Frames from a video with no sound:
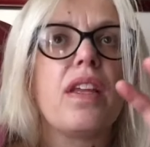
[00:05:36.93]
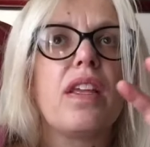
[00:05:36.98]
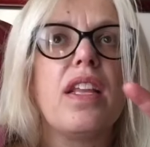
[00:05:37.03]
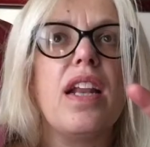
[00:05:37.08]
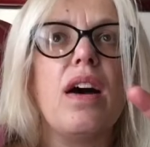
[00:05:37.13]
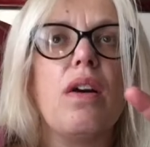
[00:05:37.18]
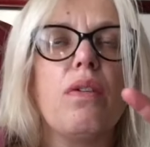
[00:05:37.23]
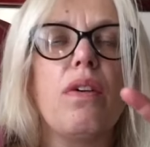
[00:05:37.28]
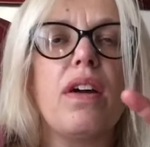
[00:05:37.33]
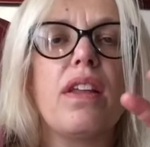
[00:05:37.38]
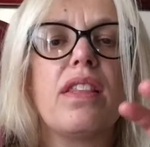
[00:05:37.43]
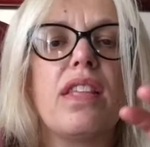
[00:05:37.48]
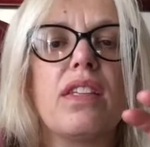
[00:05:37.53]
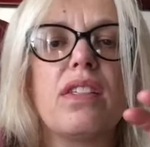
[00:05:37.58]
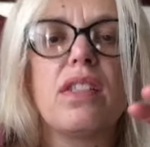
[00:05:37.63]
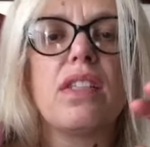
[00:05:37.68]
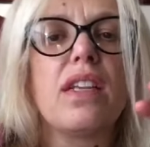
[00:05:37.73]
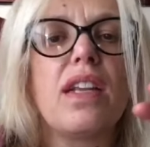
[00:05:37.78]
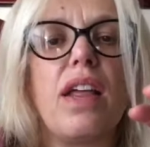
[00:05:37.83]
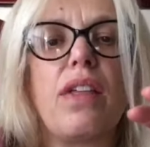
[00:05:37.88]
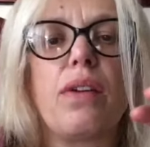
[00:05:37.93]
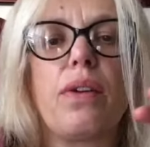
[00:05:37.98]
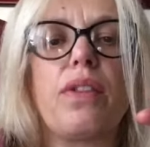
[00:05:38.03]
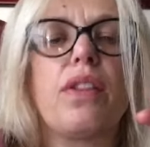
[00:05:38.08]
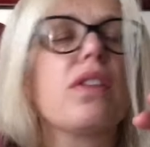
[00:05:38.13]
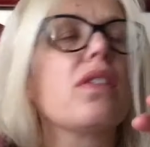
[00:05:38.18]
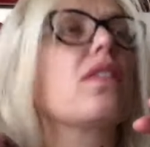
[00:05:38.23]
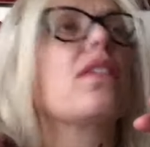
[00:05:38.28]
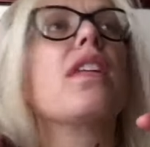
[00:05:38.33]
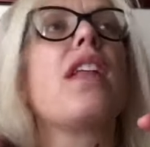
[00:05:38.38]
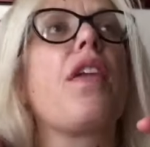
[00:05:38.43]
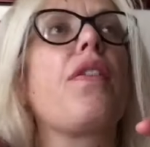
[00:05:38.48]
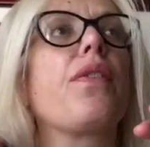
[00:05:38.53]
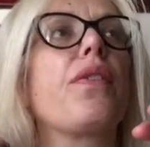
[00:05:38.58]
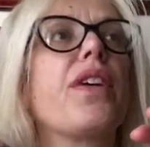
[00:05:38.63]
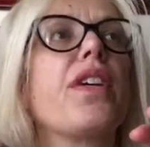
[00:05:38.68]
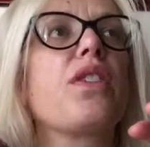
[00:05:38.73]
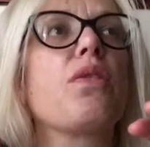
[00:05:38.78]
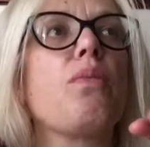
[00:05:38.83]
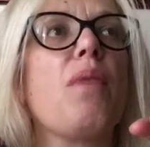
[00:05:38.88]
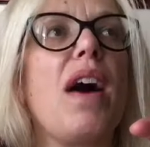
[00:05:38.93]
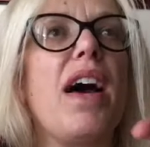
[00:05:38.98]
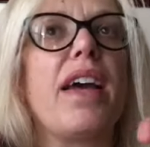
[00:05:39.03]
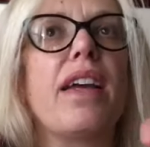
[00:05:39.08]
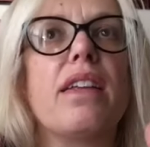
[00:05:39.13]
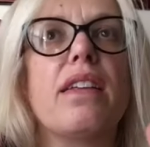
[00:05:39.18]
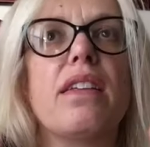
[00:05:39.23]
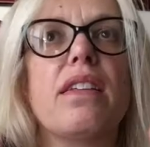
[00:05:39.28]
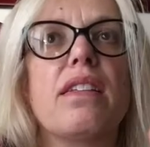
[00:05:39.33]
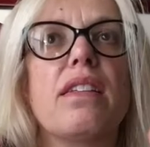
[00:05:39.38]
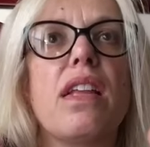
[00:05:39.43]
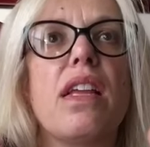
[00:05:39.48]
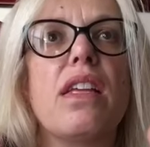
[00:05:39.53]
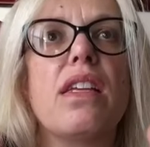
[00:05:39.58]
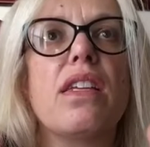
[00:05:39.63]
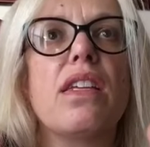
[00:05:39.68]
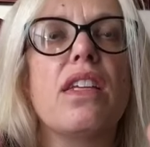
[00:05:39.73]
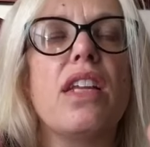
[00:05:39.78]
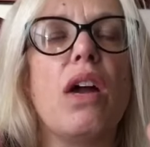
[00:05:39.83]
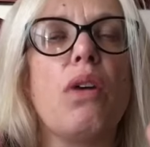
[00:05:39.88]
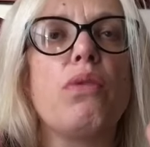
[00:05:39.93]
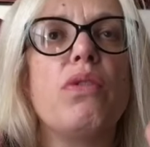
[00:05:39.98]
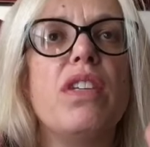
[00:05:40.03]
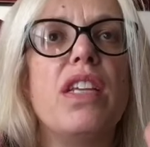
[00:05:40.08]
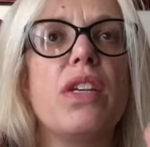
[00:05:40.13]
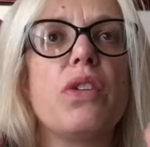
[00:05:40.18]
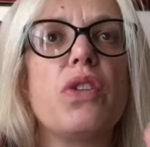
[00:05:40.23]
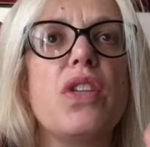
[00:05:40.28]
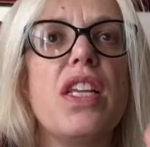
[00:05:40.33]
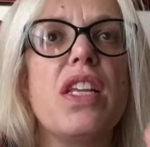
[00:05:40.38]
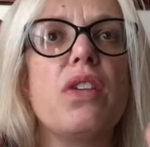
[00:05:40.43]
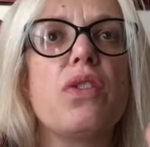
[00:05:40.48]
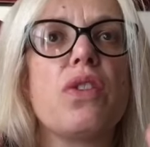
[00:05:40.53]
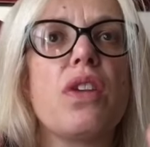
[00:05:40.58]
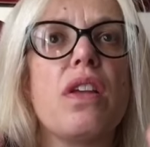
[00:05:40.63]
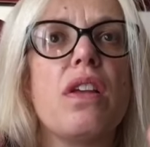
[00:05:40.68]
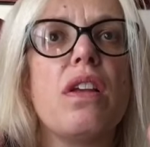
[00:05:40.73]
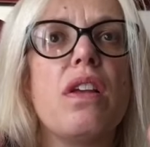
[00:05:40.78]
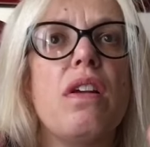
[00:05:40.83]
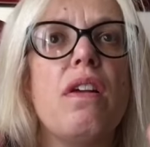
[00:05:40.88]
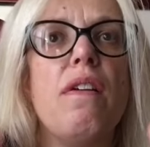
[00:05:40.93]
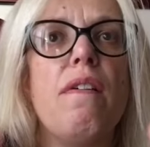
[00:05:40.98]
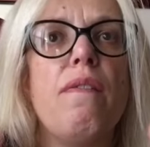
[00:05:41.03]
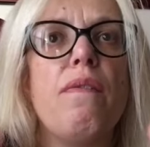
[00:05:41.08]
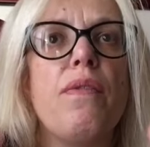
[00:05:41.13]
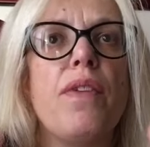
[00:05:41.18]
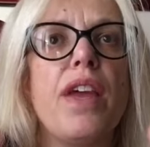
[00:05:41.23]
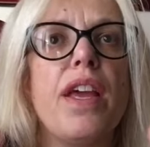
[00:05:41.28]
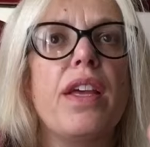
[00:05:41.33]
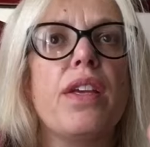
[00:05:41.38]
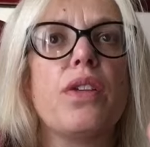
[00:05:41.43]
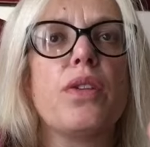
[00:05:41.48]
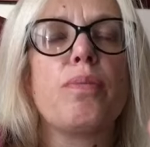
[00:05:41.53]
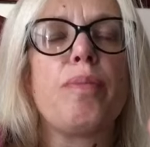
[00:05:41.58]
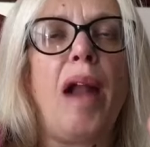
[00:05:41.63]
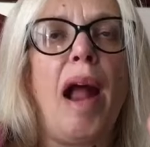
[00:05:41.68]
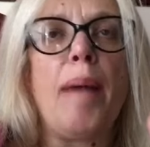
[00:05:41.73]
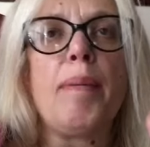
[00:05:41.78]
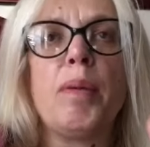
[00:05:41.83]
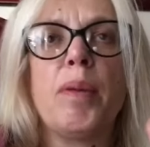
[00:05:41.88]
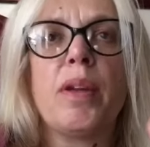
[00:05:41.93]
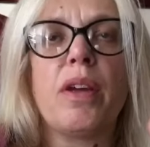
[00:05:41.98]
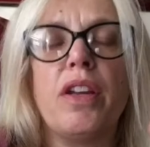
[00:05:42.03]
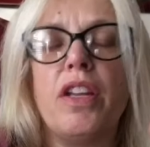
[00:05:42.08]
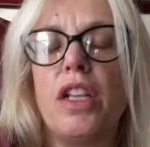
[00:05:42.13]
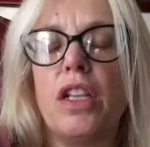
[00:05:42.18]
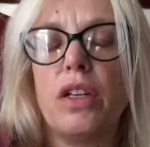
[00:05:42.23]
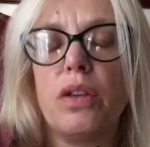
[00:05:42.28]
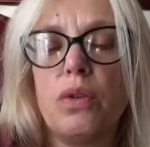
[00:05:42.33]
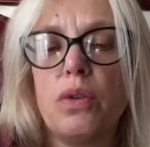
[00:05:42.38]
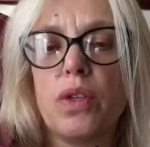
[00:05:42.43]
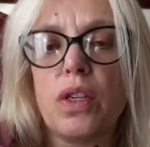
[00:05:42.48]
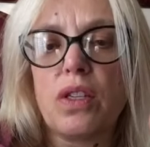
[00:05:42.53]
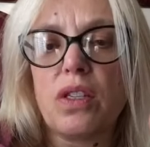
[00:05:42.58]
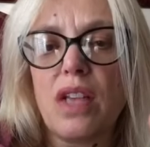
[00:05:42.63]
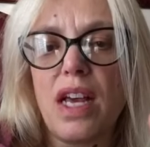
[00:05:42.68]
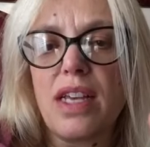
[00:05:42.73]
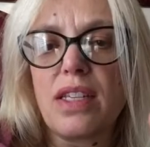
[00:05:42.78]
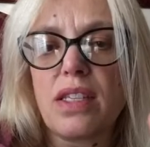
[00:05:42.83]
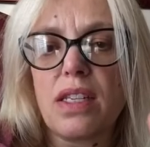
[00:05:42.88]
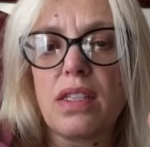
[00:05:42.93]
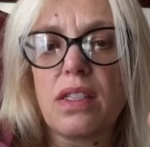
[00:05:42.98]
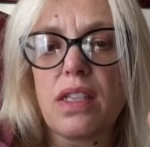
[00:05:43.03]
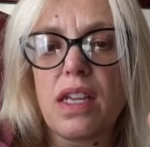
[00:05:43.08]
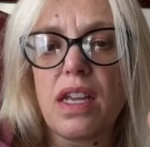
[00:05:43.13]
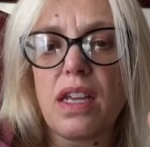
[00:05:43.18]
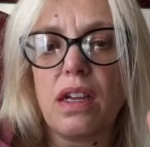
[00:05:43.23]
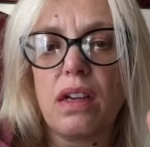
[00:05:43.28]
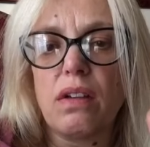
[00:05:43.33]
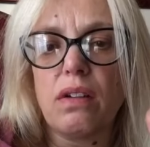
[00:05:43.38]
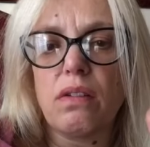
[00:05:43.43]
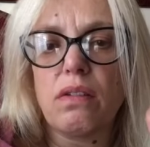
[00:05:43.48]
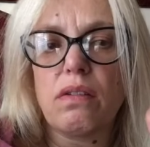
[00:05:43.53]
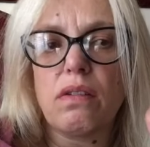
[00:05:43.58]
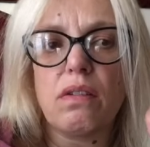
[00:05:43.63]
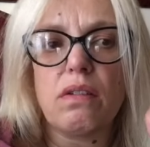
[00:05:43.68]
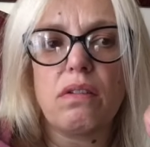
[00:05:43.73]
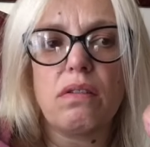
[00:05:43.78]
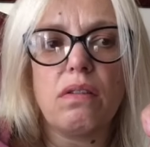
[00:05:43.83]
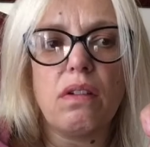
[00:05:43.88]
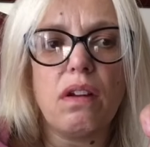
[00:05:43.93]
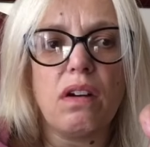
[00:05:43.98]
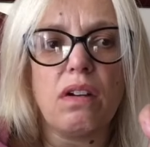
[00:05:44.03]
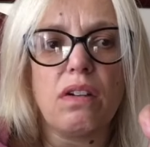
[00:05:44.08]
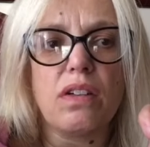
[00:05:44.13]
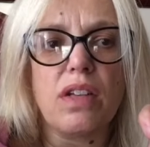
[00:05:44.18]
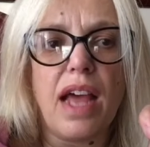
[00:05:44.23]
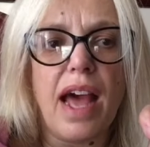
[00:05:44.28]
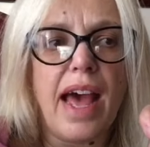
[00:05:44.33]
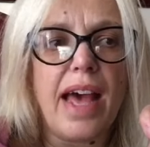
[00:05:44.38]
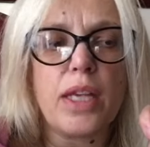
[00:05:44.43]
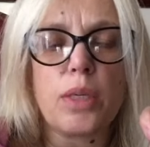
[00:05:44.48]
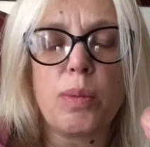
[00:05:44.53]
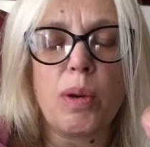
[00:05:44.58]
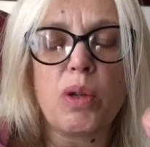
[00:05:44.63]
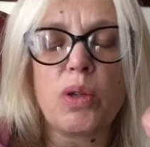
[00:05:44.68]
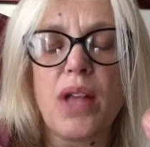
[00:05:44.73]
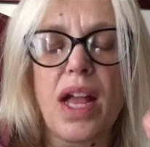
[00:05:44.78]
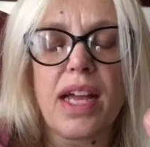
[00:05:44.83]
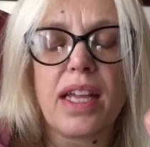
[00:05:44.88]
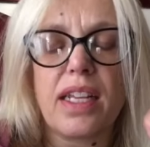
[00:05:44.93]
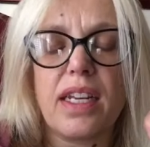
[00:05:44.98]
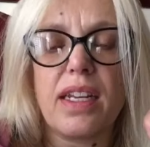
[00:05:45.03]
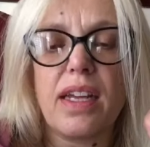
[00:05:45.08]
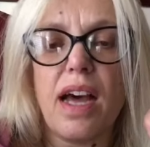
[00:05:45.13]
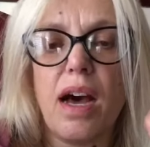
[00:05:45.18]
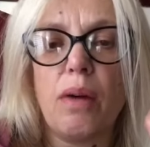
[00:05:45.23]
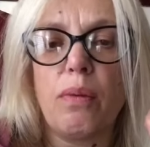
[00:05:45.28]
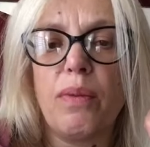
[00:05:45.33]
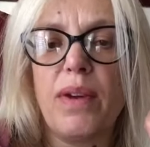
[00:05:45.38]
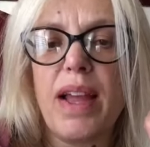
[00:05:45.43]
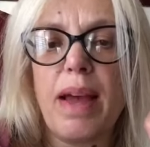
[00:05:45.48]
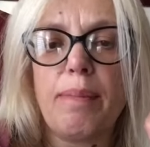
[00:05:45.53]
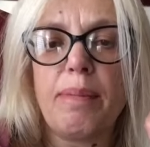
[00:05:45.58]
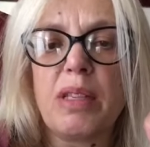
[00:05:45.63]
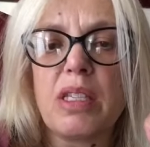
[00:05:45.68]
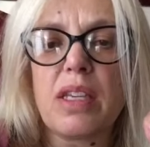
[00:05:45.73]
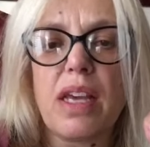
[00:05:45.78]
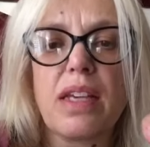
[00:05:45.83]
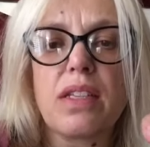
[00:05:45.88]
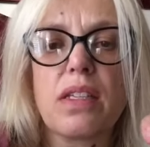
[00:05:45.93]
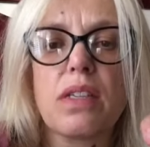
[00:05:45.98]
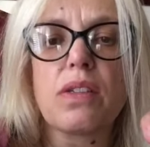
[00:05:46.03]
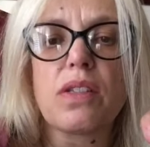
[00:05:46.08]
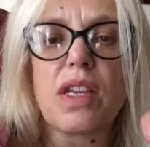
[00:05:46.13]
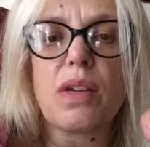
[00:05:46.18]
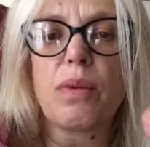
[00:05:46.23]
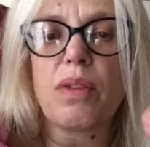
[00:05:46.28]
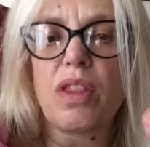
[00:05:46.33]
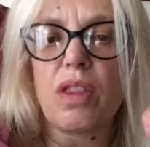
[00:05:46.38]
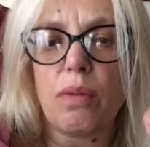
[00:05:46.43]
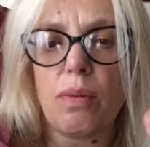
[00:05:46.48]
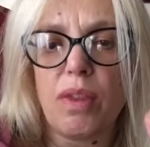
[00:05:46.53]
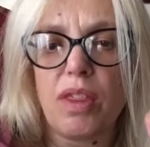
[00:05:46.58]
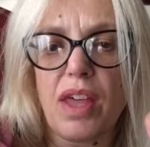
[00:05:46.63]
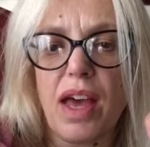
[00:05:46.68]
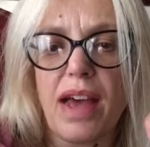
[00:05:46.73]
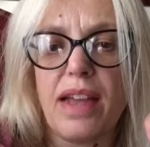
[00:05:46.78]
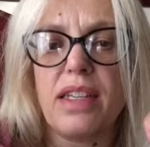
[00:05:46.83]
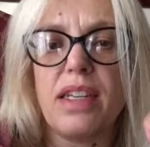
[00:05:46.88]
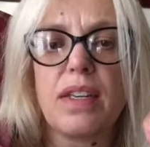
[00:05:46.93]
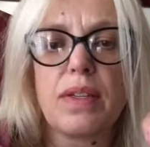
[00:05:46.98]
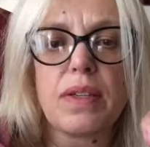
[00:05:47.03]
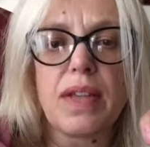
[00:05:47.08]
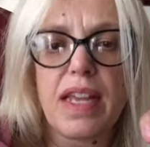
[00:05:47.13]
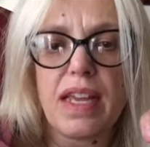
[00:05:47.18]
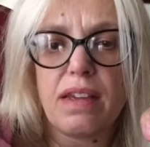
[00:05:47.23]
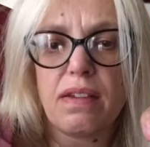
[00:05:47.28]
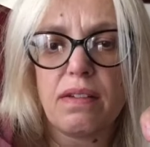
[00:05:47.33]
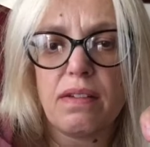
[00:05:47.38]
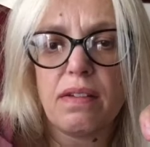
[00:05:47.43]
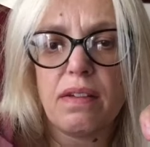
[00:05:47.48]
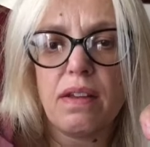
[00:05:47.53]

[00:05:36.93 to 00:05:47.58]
You know, this is another this is another reason why, you know, Disney's is probably going to lose its licensing, or Hasbro's not going to re up its licensing with, with that Disney.